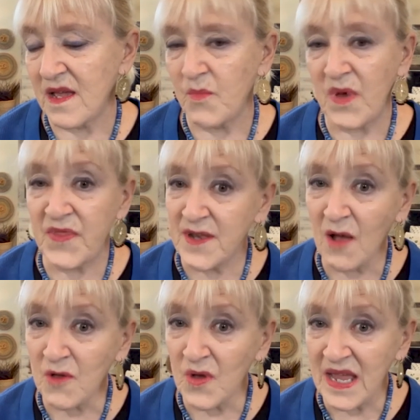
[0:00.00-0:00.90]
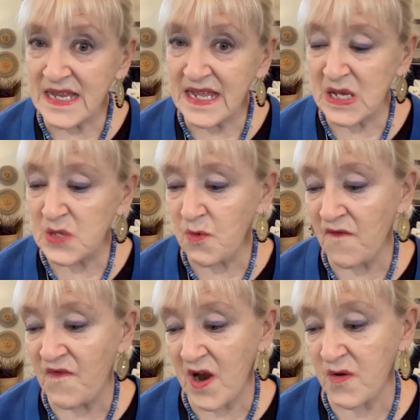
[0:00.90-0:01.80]
But the knucklehead kids were
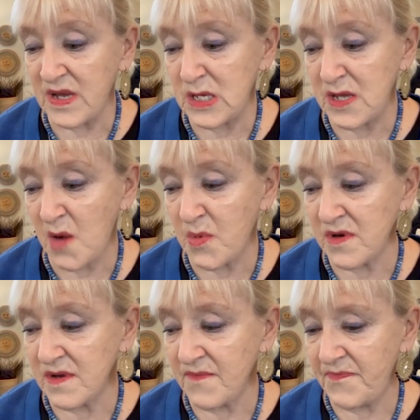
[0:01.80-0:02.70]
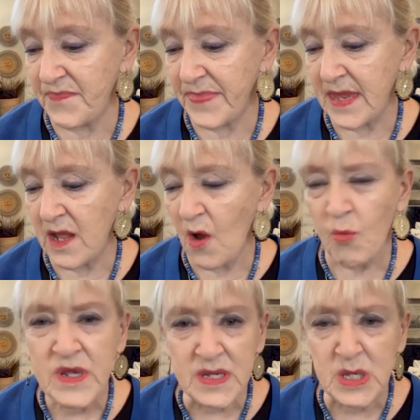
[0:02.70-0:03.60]
very stubborn. "We
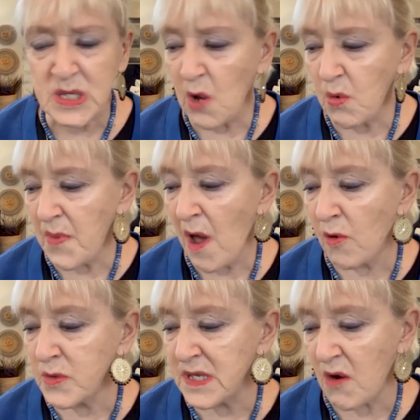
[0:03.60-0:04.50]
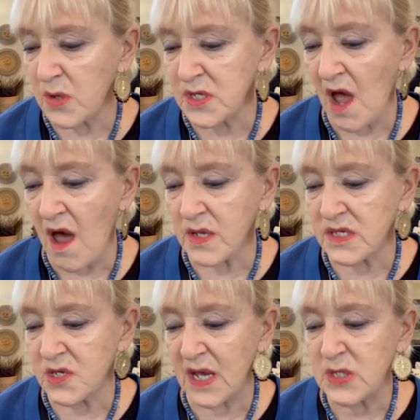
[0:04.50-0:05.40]
could sew up holes in our socks,"
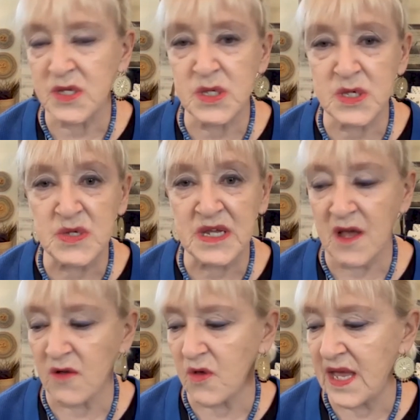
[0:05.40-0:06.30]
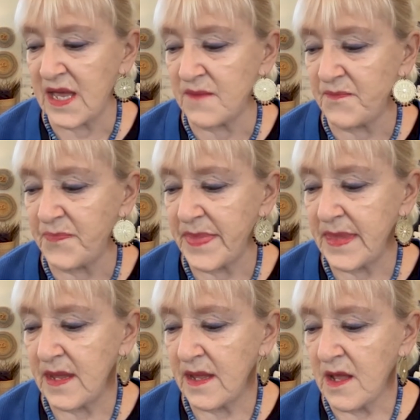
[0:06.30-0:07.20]
suggested Susie Knucklehead.
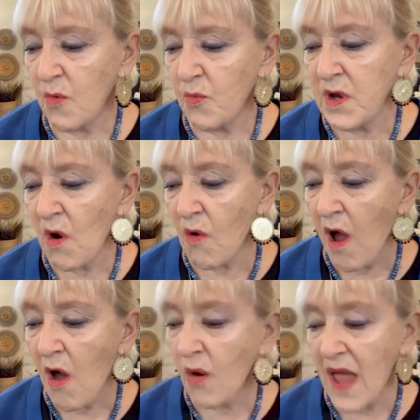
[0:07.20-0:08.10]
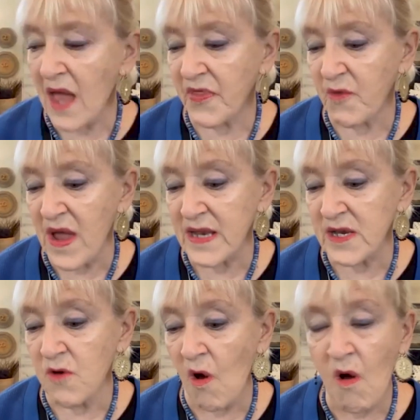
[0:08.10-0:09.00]
"We are all out of thread and
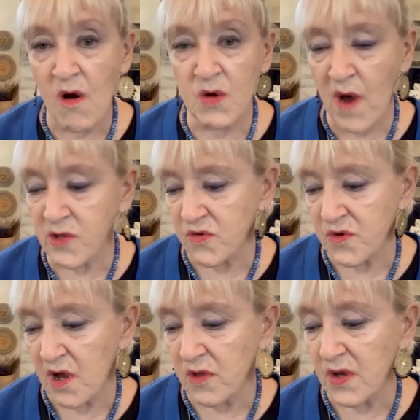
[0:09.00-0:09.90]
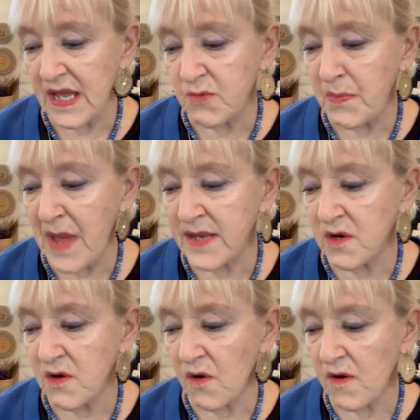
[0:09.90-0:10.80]
yarn," Roger Knucklehead reminded
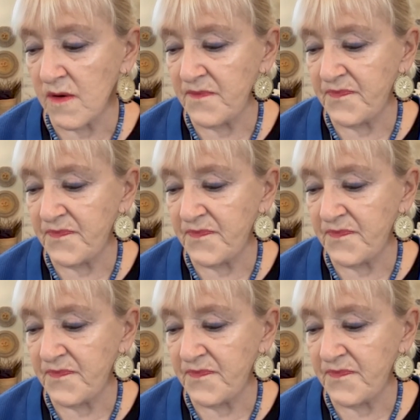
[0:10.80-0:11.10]
her.